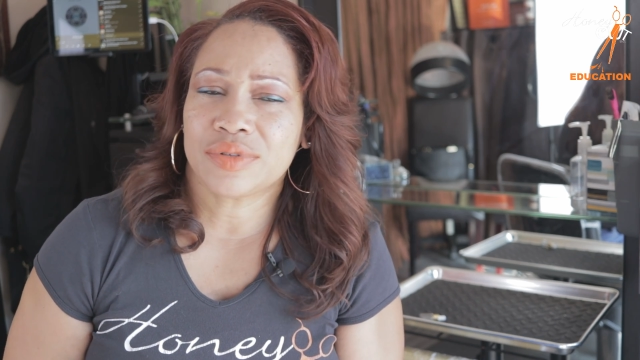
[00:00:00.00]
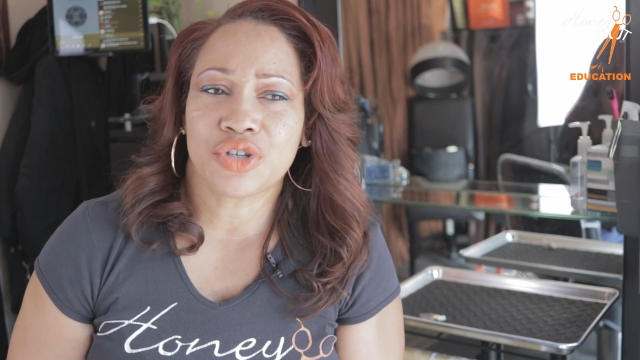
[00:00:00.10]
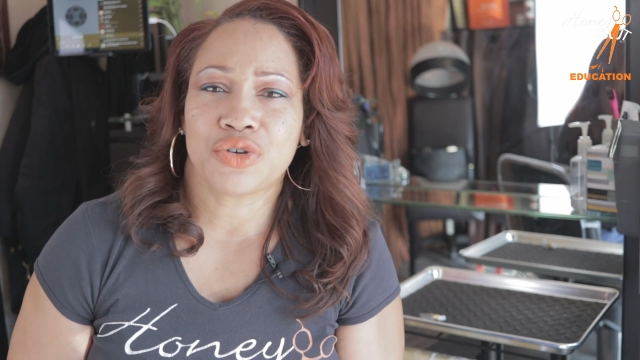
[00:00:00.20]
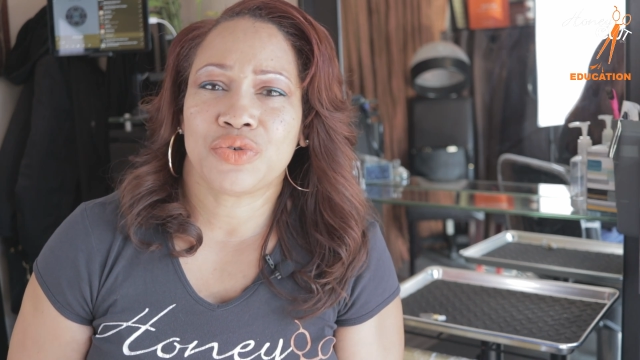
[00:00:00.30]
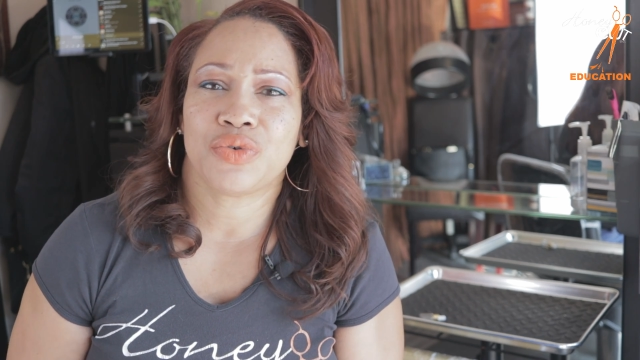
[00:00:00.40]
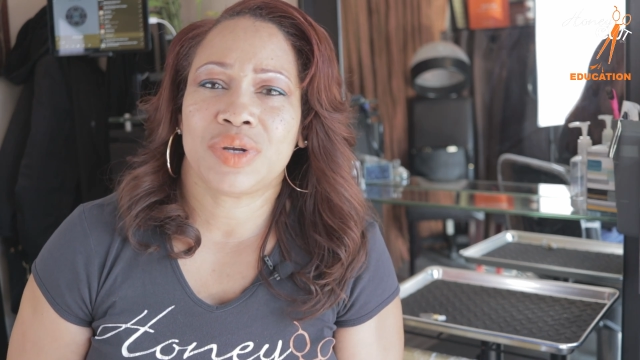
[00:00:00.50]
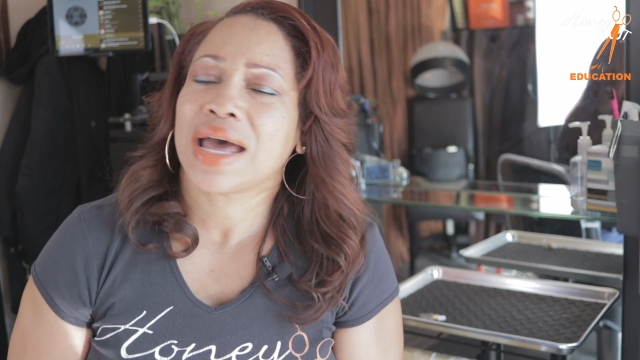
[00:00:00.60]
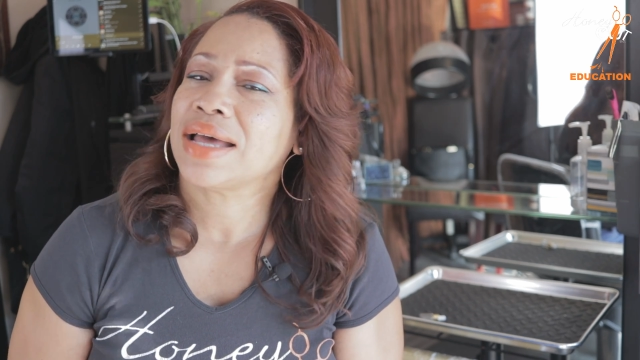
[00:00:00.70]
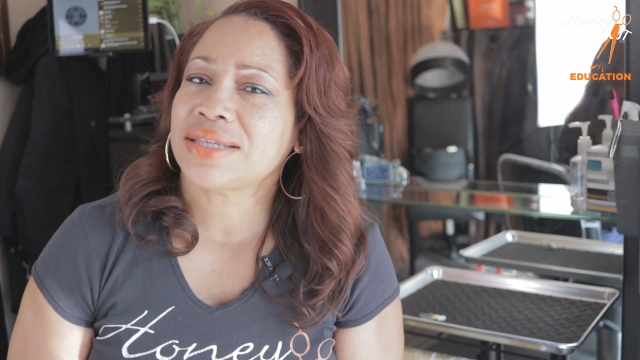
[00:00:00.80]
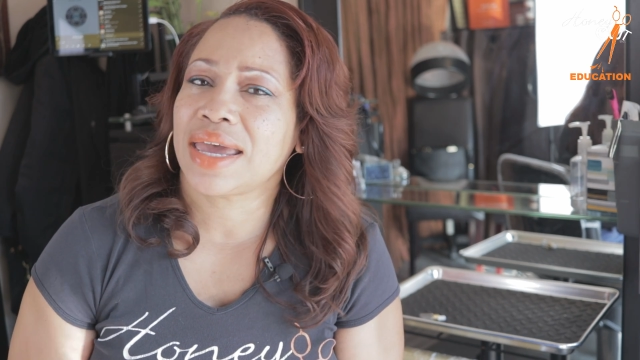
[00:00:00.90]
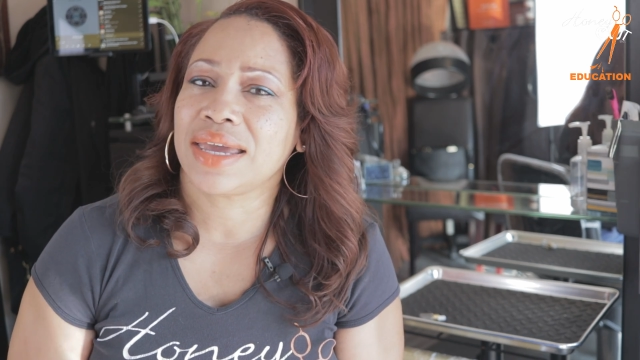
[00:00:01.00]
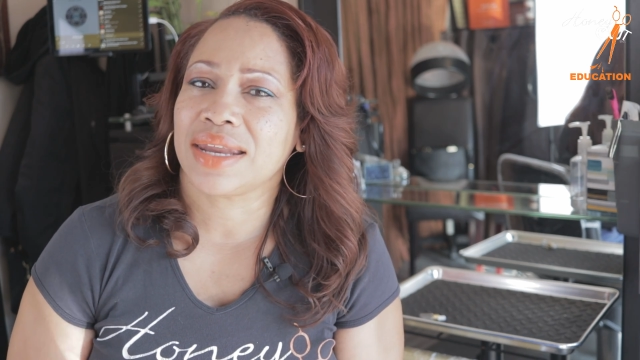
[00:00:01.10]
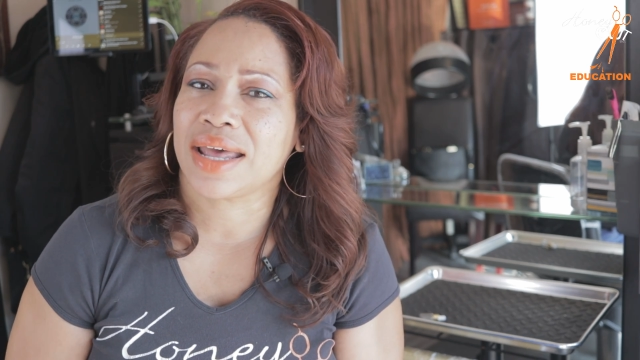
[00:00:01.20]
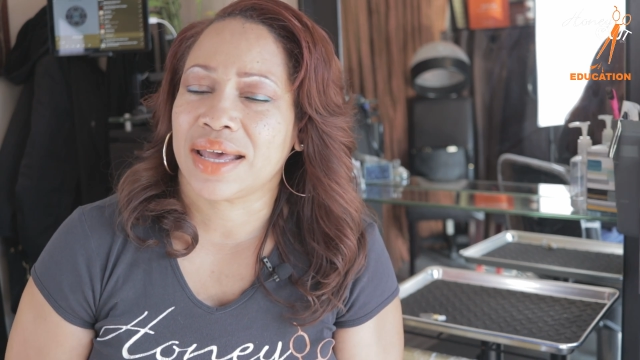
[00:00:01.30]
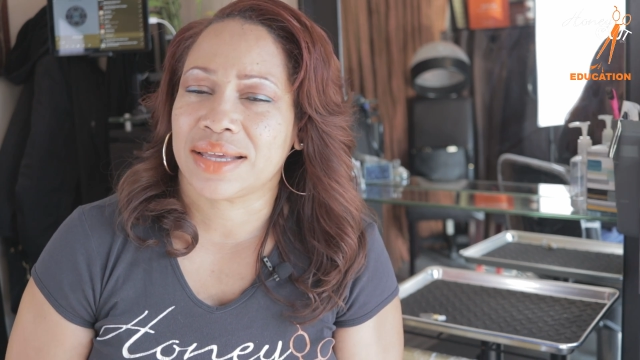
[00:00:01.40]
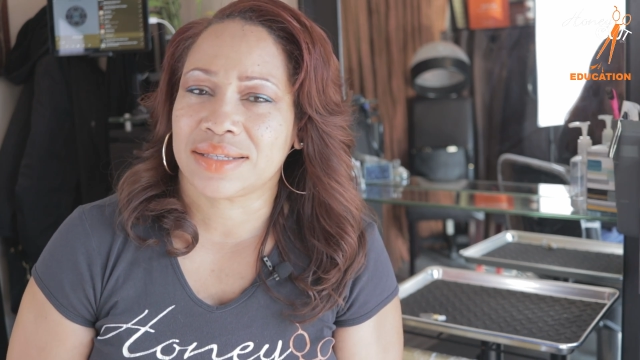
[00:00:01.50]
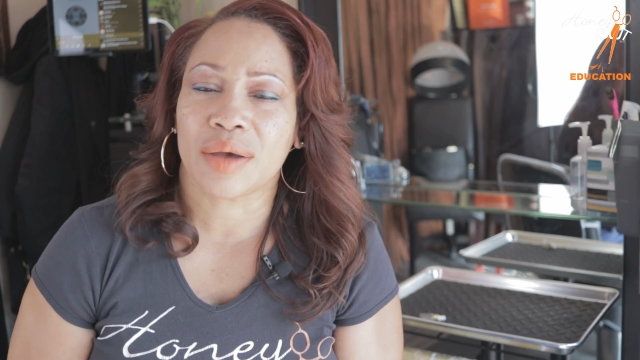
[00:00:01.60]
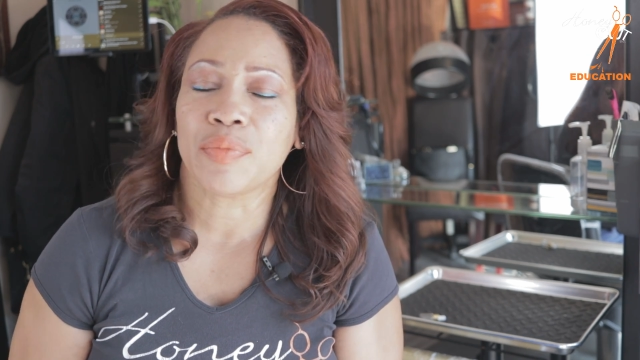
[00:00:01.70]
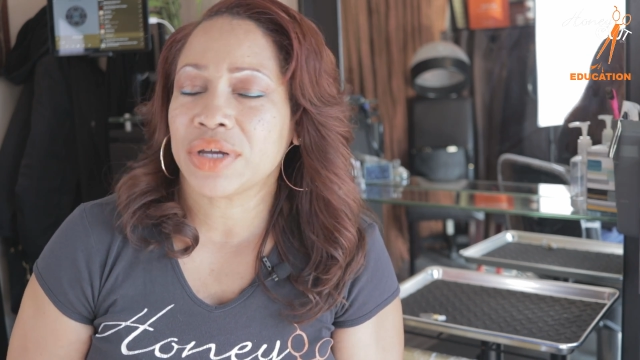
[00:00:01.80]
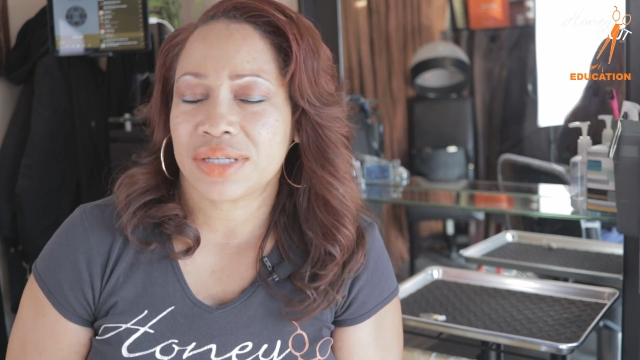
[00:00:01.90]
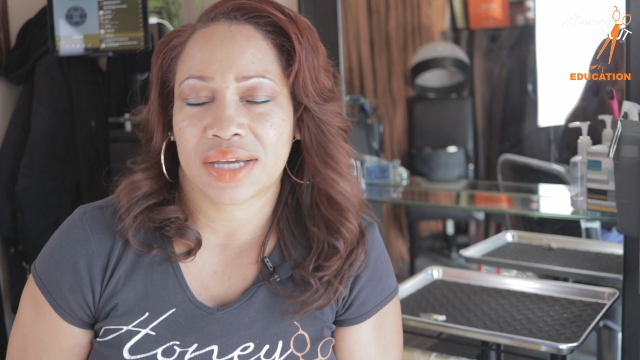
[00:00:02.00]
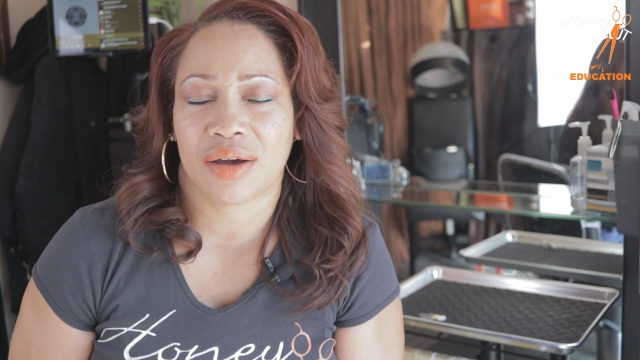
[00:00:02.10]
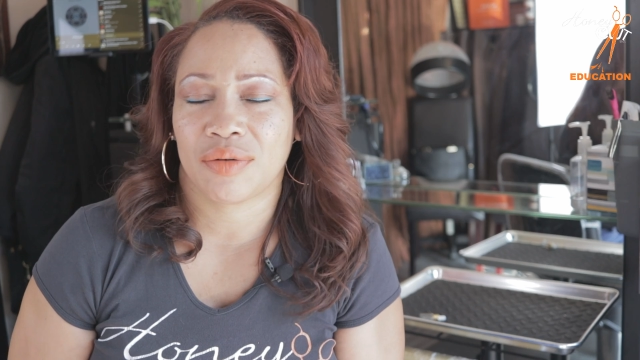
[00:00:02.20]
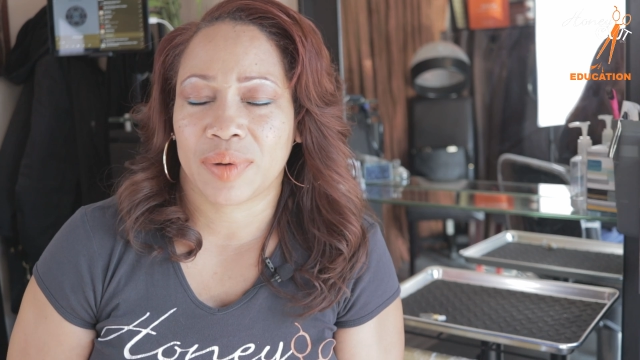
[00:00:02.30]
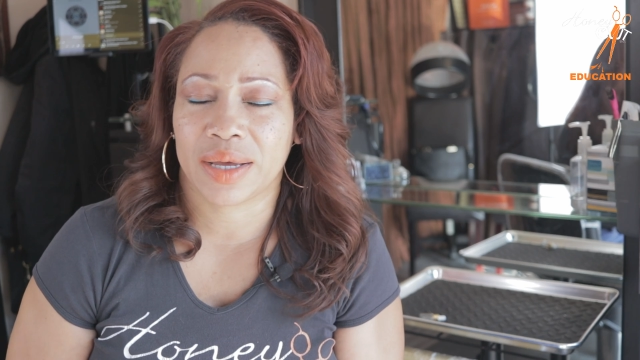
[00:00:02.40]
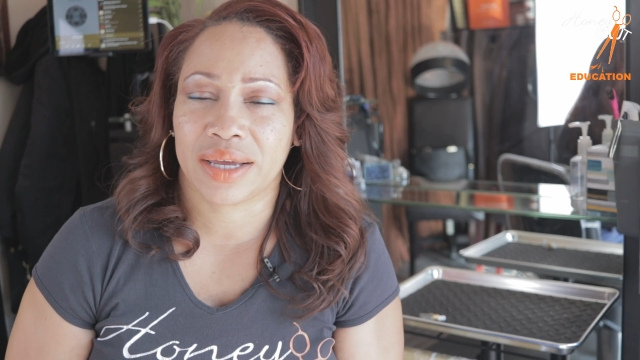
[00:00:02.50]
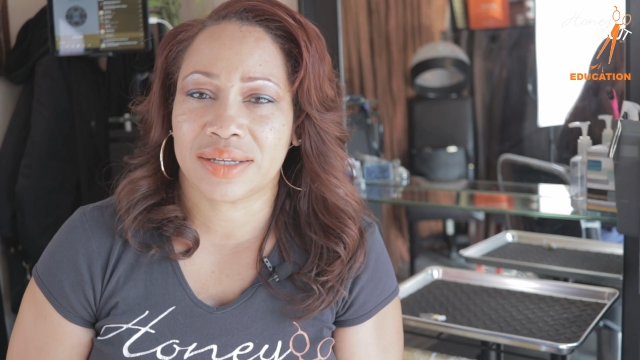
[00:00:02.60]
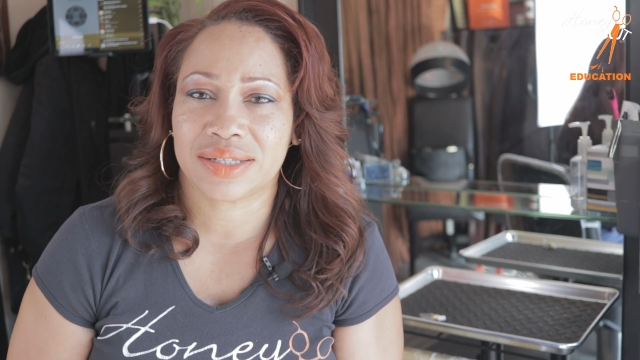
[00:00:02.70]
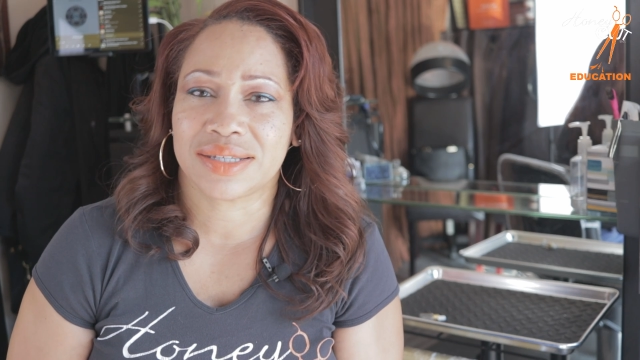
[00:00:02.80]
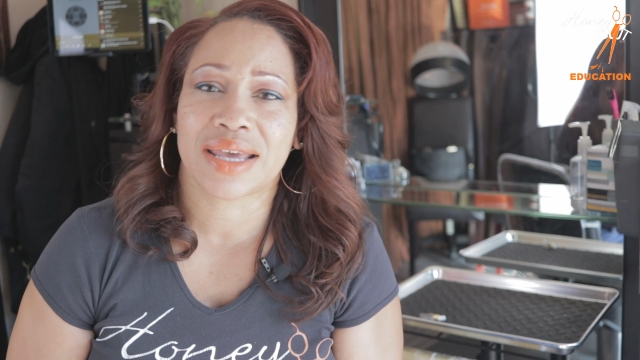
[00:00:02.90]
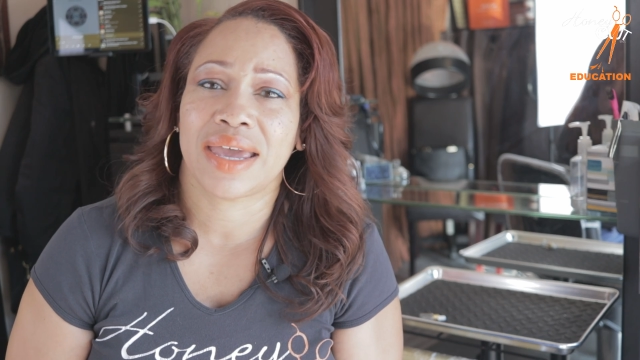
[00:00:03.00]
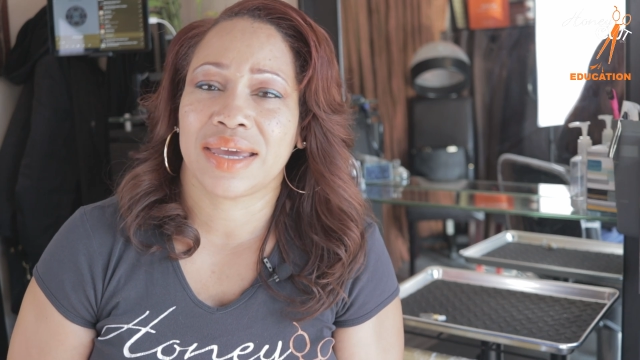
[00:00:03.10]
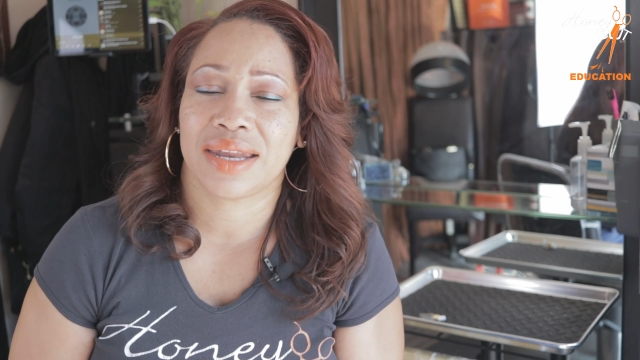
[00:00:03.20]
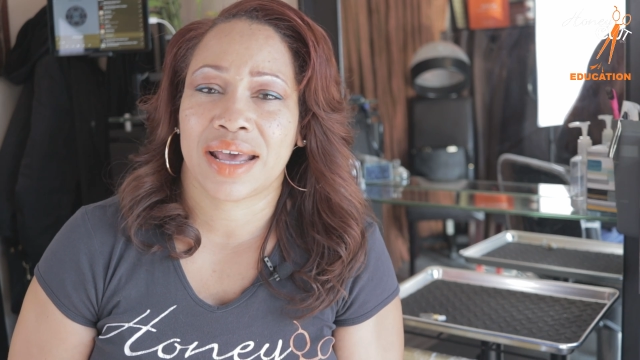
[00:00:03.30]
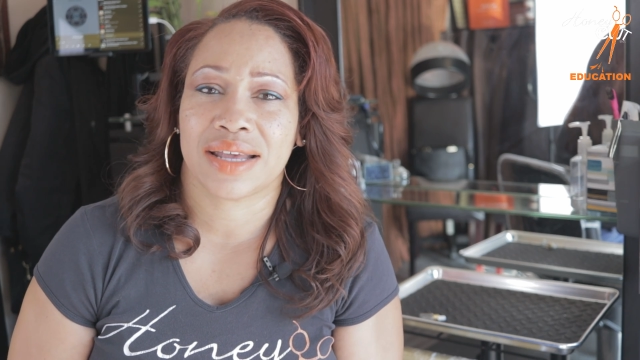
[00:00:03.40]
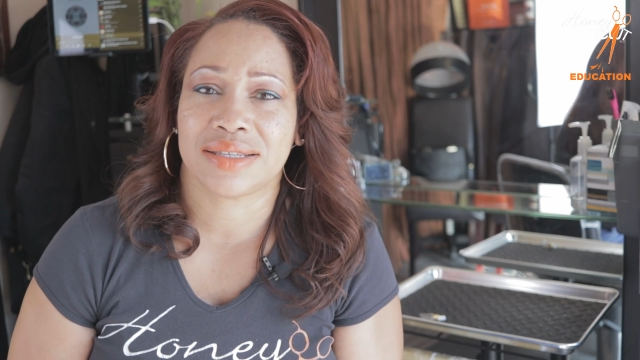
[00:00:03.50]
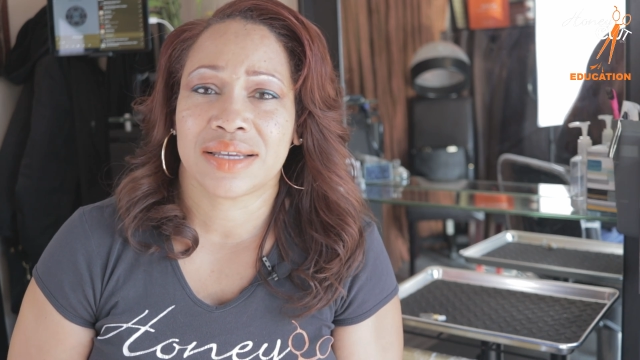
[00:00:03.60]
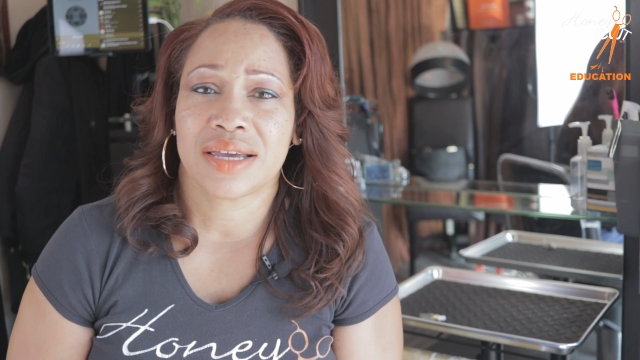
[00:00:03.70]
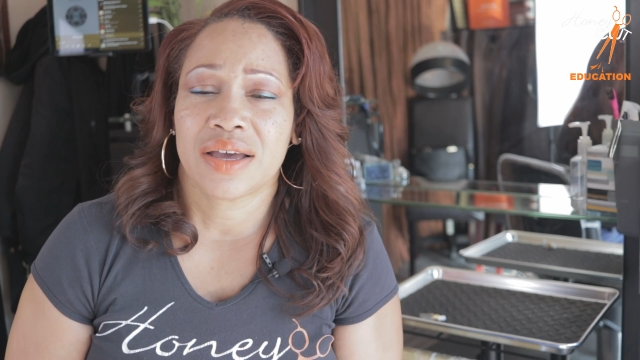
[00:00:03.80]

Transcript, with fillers: to not take it as a put down, but to take it as